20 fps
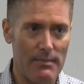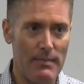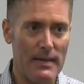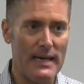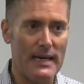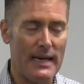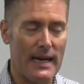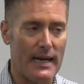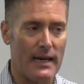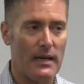
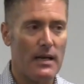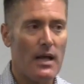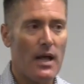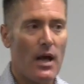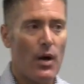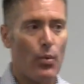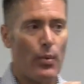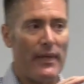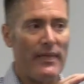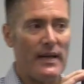Meaning,
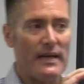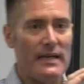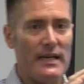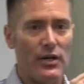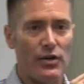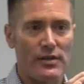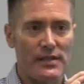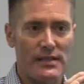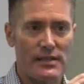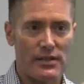when the
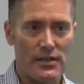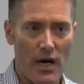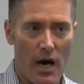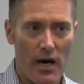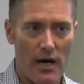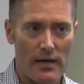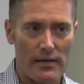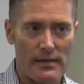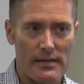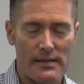year
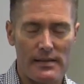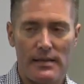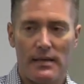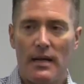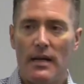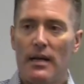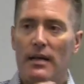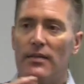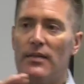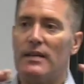starts,
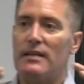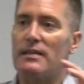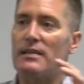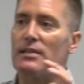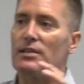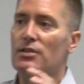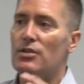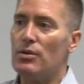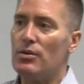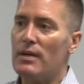the
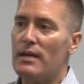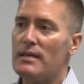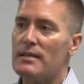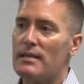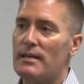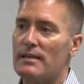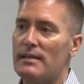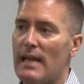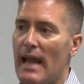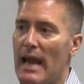student
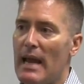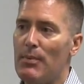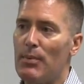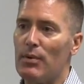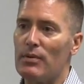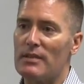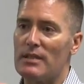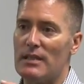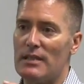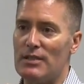is
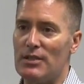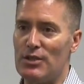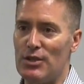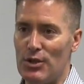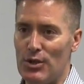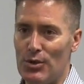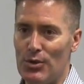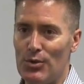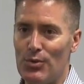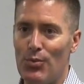able to
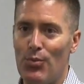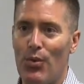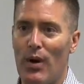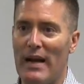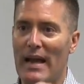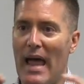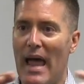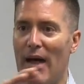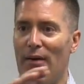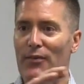do
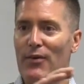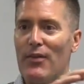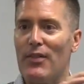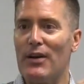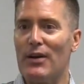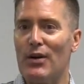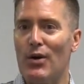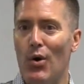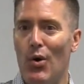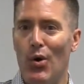whatever
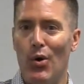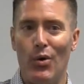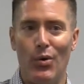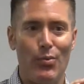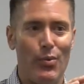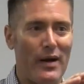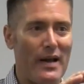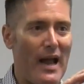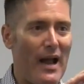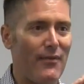the goal,
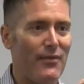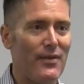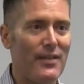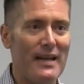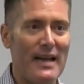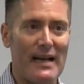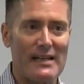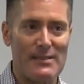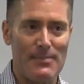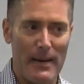whatever
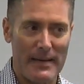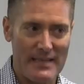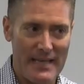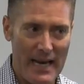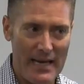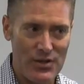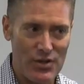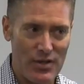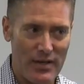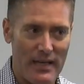the
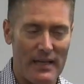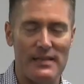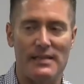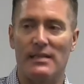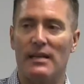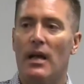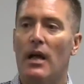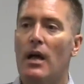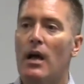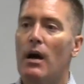expectation is,